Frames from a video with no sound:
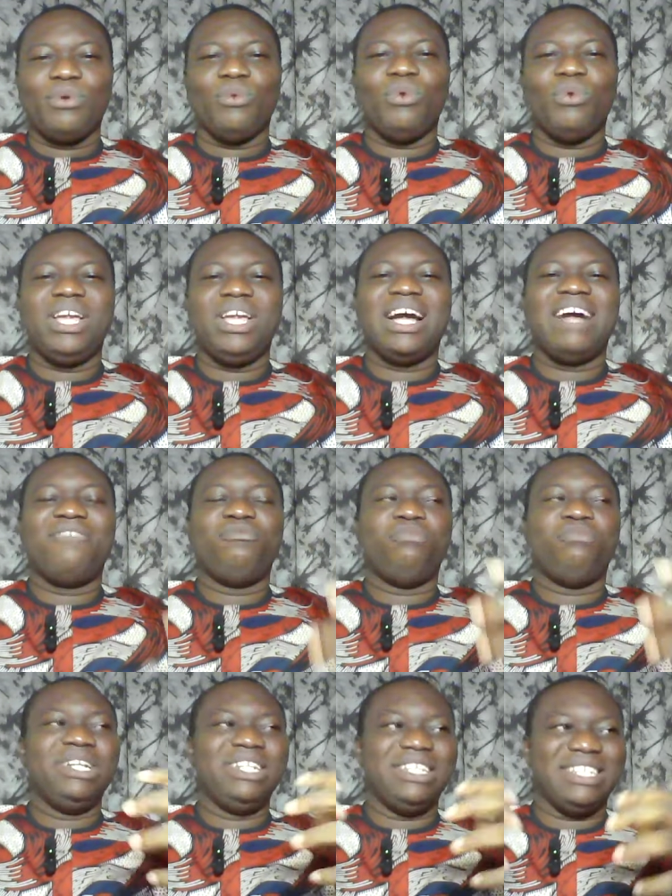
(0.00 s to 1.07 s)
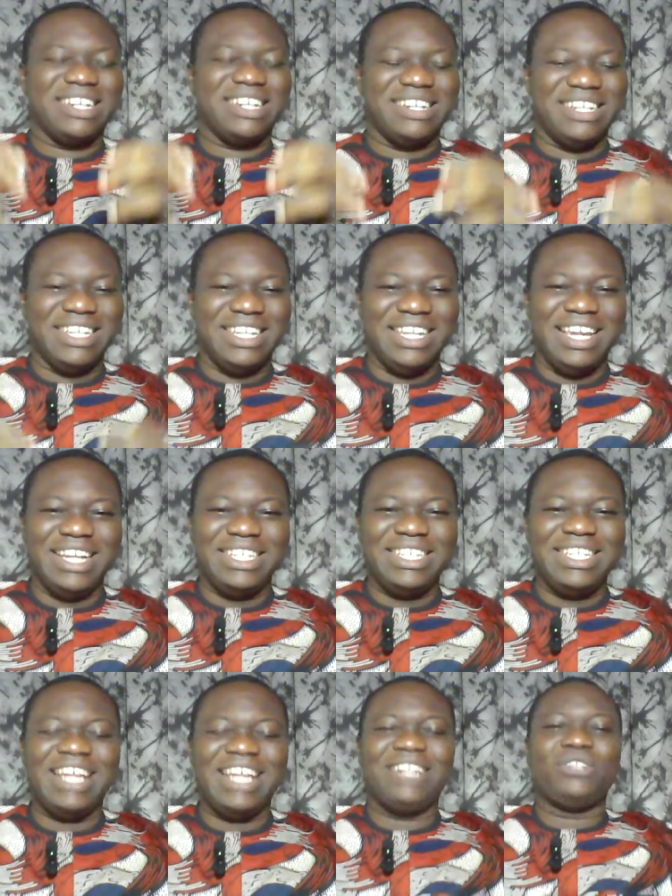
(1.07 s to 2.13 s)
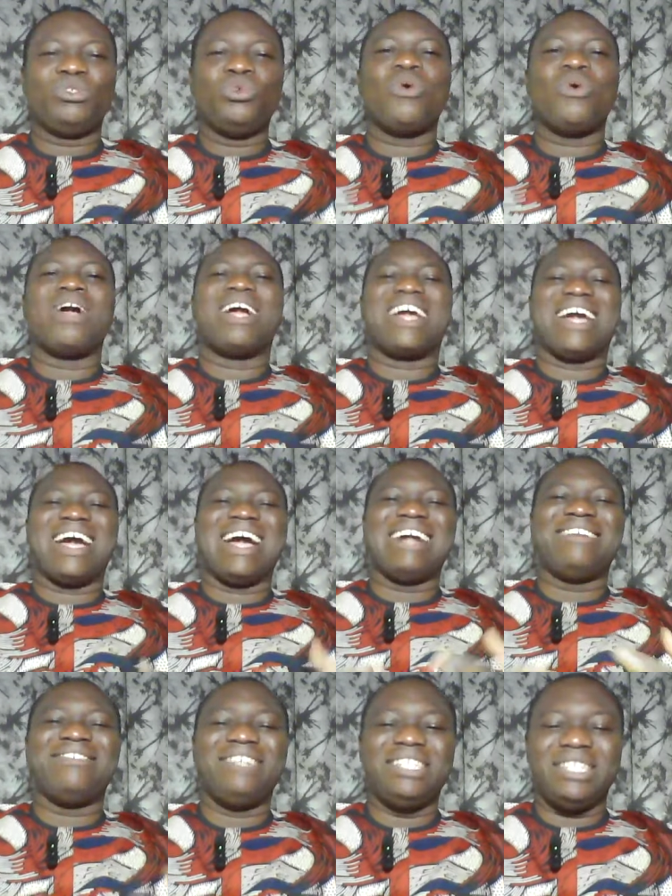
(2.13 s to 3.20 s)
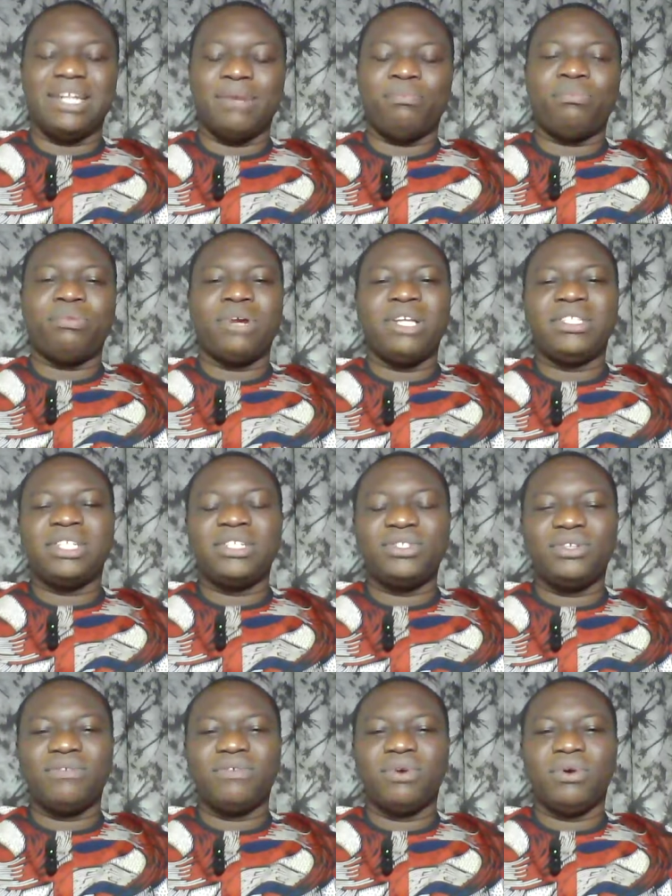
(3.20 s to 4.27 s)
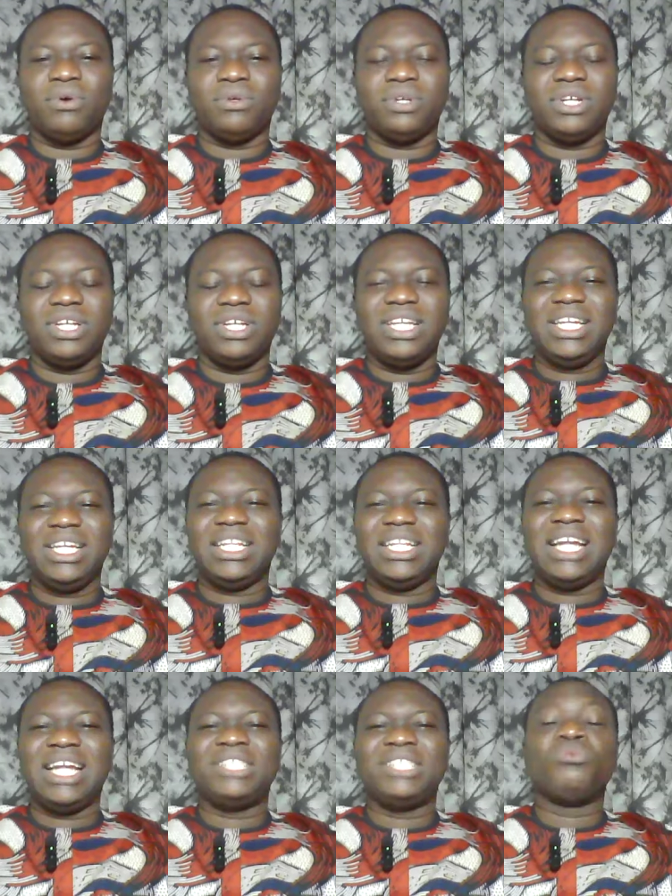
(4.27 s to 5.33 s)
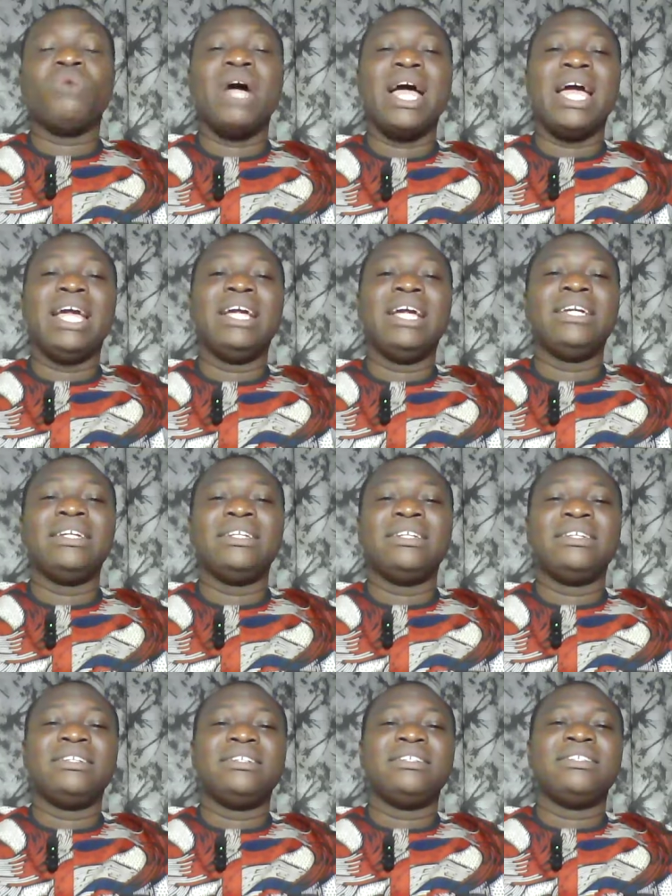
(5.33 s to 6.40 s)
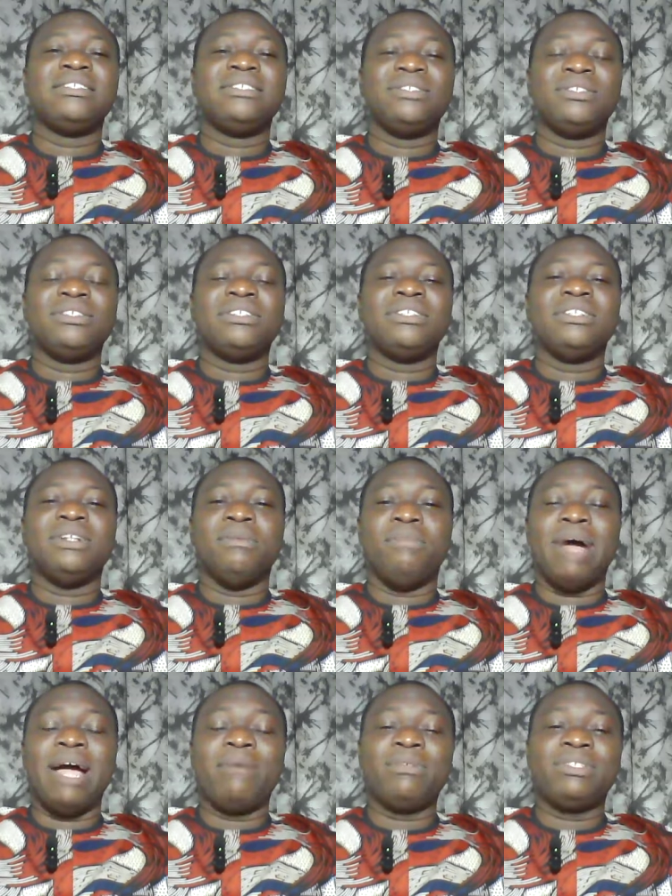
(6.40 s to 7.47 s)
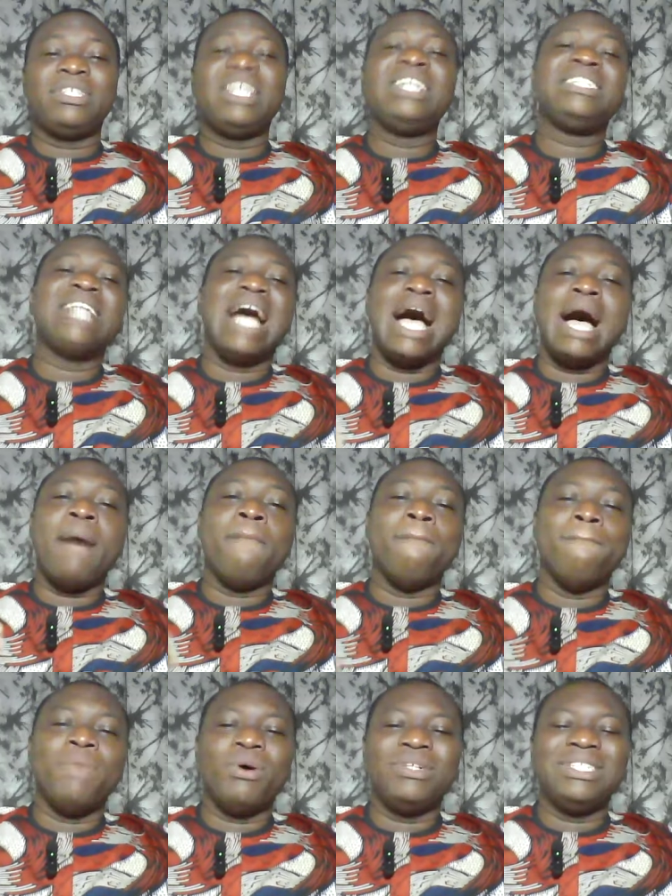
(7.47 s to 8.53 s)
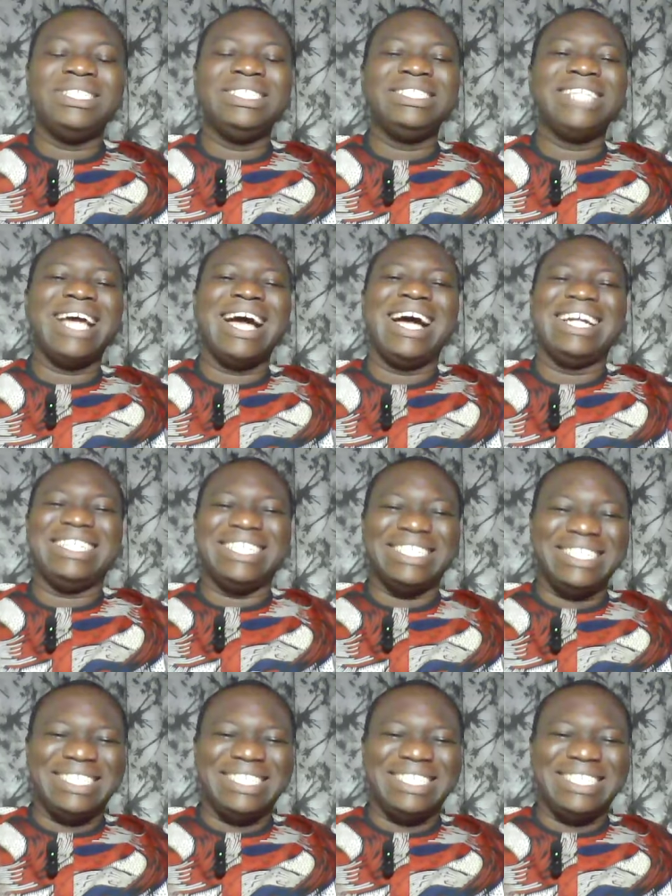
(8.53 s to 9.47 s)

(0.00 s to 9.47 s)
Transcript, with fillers: We have been created to carry the presence of God. That is why the Bible says our bodies are the